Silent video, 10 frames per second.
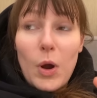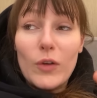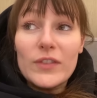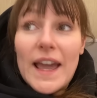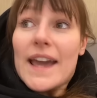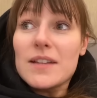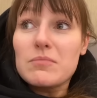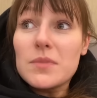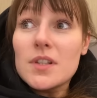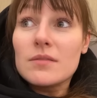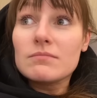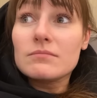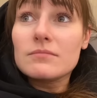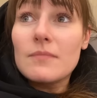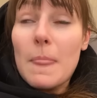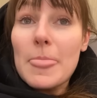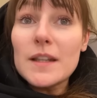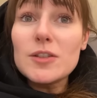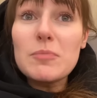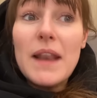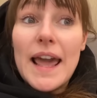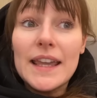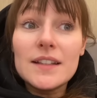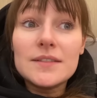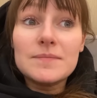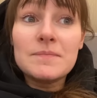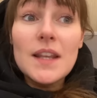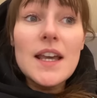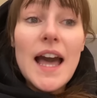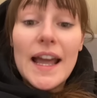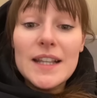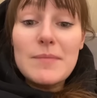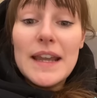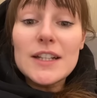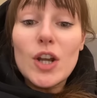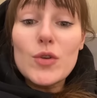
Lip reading: of games to play, and he made